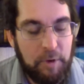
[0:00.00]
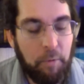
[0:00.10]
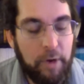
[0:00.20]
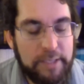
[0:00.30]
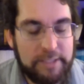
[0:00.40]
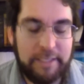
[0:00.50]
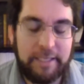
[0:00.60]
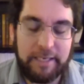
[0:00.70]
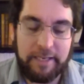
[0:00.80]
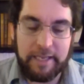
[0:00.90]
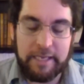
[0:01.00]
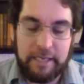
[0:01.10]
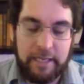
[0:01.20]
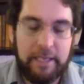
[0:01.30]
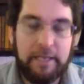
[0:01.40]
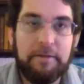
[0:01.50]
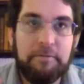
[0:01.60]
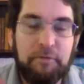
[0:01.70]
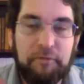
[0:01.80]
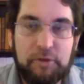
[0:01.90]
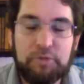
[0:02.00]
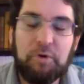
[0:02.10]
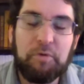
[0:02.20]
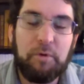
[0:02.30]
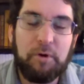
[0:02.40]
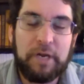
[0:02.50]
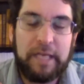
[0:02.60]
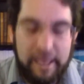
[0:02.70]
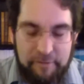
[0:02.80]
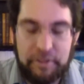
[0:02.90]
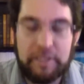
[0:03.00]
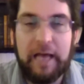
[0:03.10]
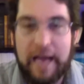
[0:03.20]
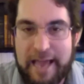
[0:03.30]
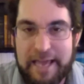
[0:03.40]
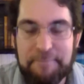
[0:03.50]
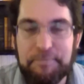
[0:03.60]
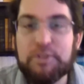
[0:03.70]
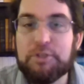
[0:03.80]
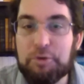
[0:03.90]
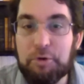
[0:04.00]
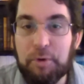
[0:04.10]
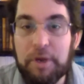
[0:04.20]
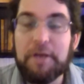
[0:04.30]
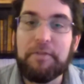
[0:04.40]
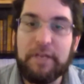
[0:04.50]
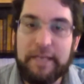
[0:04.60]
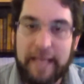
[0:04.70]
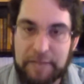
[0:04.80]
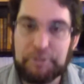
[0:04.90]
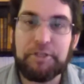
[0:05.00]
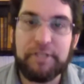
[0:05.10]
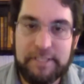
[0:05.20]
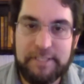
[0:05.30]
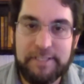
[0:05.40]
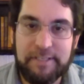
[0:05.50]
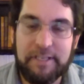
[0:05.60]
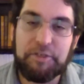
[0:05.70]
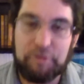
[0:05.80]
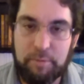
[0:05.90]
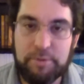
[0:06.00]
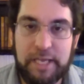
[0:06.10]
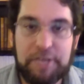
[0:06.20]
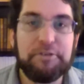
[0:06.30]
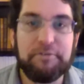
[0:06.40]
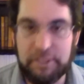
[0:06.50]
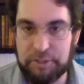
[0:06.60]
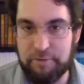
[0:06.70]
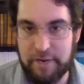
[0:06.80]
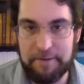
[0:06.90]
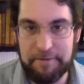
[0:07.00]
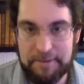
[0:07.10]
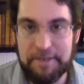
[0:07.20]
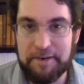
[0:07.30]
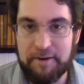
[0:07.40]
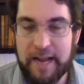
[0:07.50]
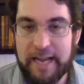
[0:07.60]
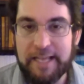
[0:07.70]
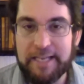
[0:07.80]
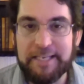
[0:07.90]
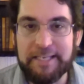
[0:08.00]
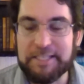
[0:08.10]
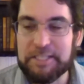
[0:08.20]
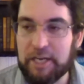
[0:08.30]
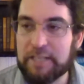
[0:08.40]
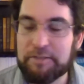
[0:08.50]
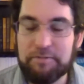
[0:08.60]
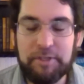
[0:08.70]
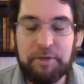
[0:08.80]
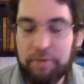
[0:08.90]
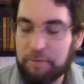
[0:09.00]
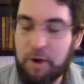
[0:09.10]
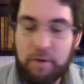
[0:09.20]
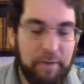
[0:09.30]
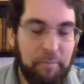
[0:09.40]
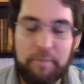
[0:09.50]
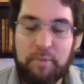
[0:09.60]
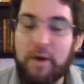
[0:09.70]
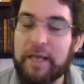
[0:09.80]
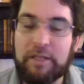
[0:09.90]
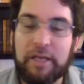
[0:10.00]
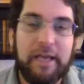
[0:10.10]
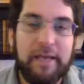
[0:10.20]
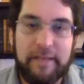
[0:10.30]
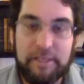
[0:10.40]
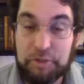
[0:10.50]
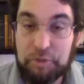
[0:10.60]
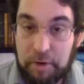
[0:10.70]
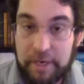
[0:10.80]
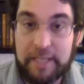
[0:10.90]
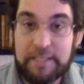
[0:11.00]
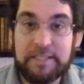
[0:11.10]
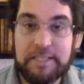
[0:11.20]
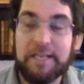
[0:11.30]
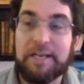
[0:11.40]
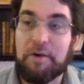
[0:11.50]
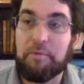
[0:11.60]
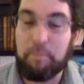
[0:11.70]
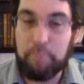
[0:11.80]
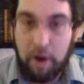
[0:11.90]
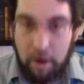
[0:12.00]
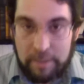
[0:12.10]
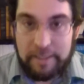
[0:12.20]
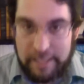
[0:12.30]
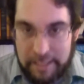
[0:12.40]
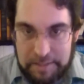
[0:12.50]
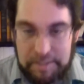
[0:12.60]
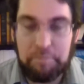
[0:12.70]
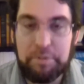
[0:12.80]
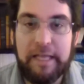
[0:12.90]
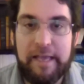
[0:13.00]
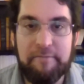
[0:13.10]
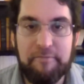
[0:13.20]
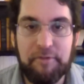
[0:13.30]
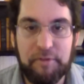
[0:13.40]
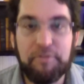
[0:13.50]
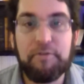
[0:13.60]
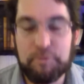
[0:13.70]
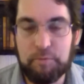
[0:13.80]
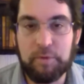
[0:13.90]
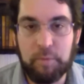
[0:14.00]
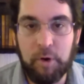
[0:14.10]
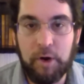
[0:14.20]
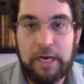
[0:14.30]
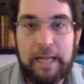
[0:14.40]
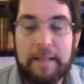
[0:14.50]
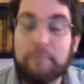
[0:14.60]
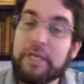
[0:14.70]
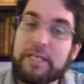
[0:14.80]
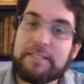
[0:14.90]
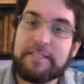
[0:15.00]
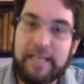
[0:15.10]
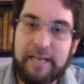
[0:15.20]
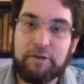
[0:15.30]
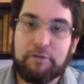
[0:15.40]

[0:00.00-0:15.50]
was the First World War gave the lie to the nationalist interpretation of history, right? Dawson literally wrote at one point, look, historians were partly to blame for the First World War because they had